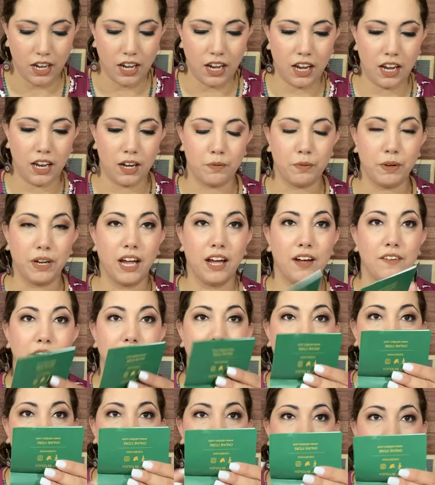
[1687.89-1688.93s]
And we have
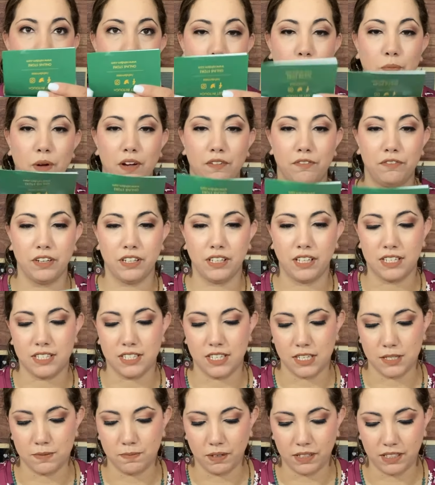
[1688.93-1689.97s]
here a little pamphlet that
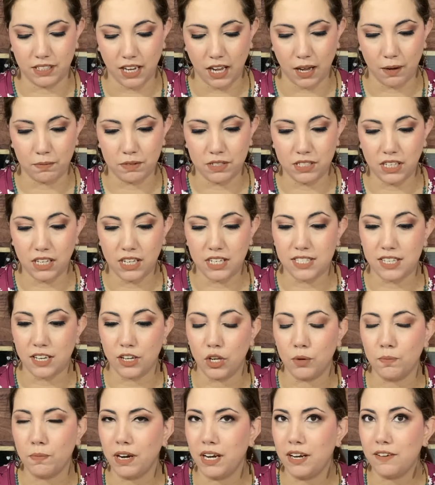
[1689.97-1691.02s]
says Vadam Teas. And
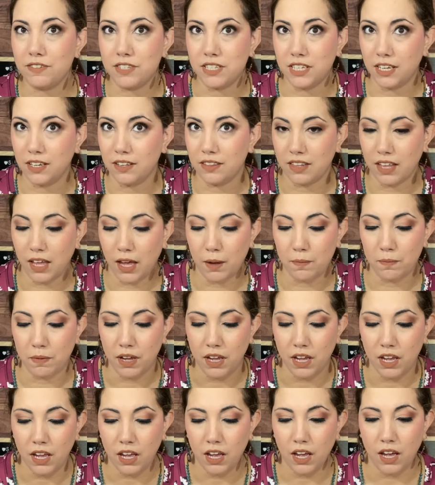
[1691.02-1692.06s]
you might have seen them
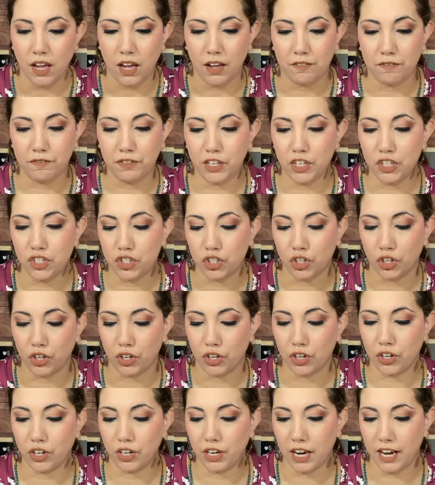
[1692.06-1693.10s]

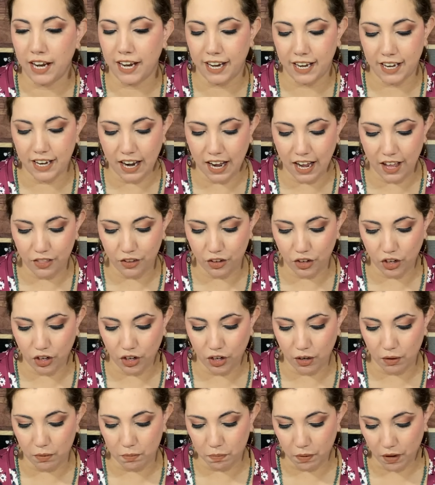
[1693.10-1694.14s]
featured in
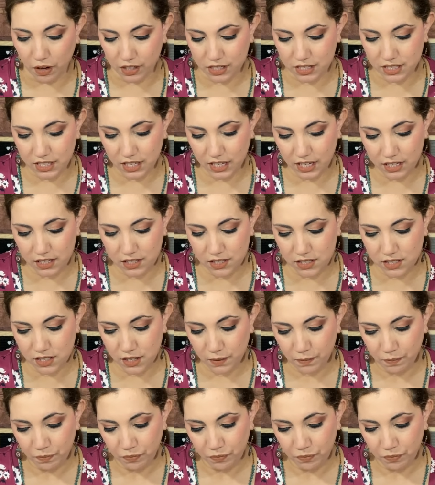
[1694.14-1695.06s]
other boxes.